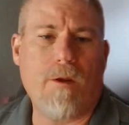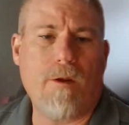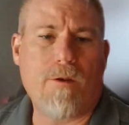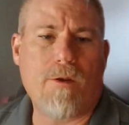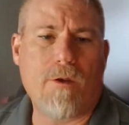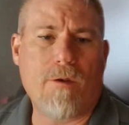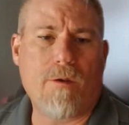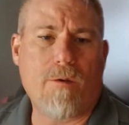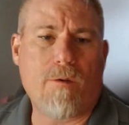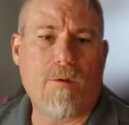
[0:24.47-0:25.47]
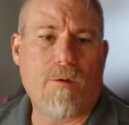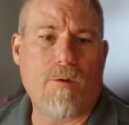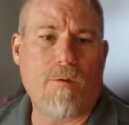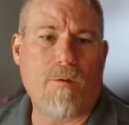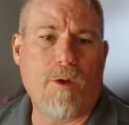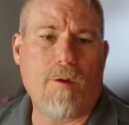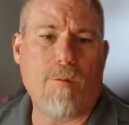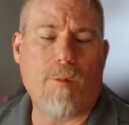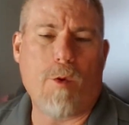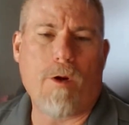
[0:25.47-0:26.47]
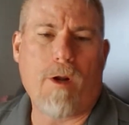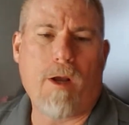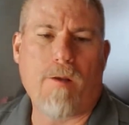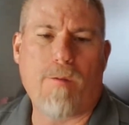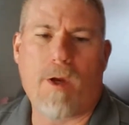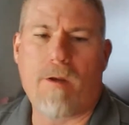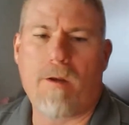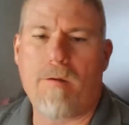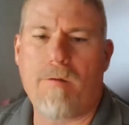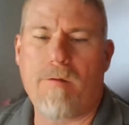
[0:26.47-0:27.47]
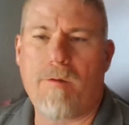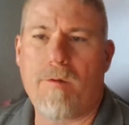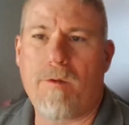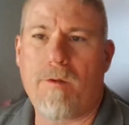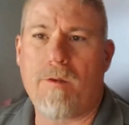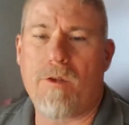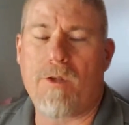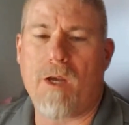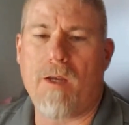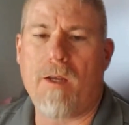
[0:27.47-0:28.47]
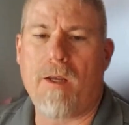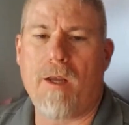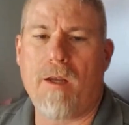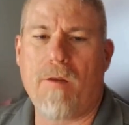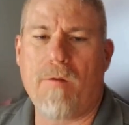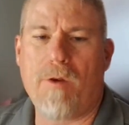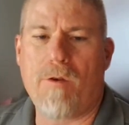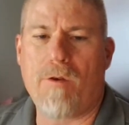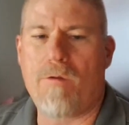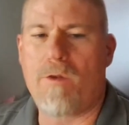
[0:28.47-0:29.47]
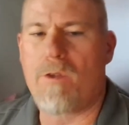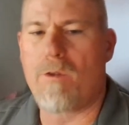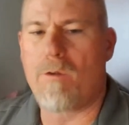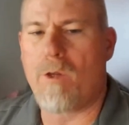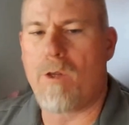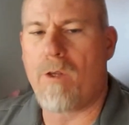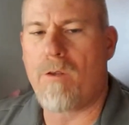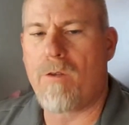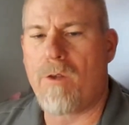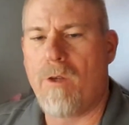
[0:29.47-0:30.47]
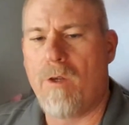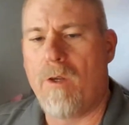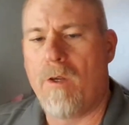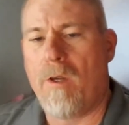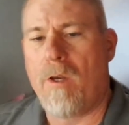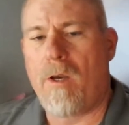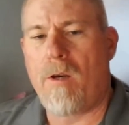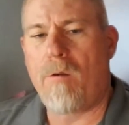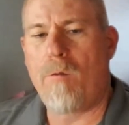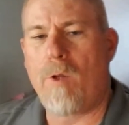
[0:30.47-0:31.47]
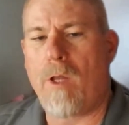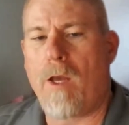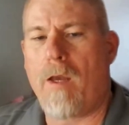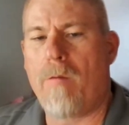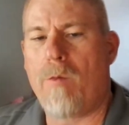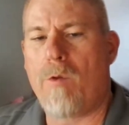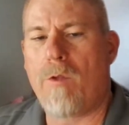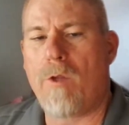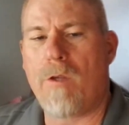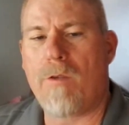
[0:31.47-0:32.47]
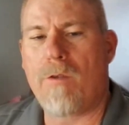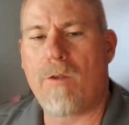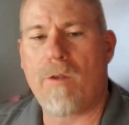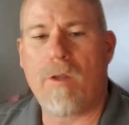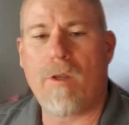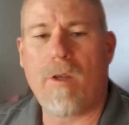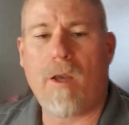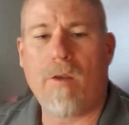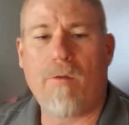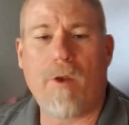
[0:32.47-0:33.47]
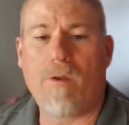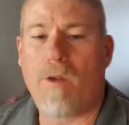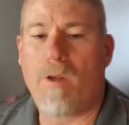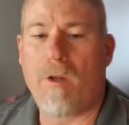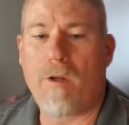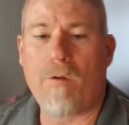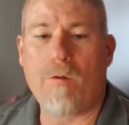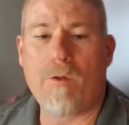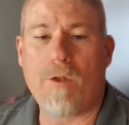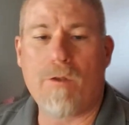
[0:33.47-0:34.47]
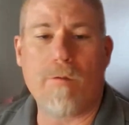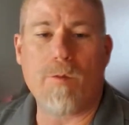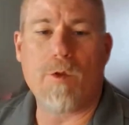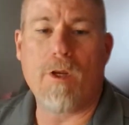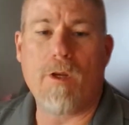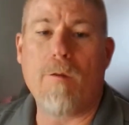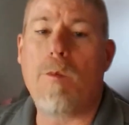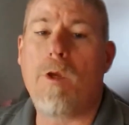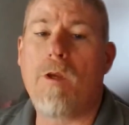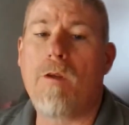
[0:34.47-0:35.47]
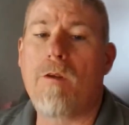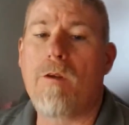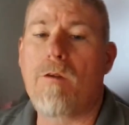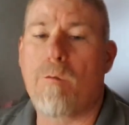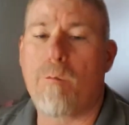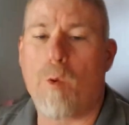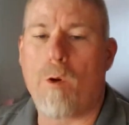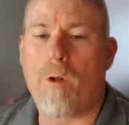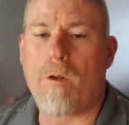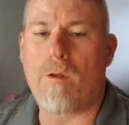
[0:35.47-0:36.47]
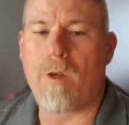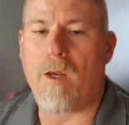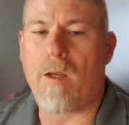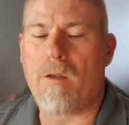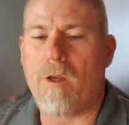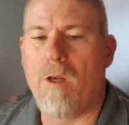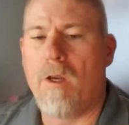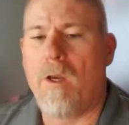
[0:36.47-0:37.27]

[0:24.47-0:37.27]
It's a really important aspect of designing any research facility is how reliable does the HVAC electrical systems need to be to support the science?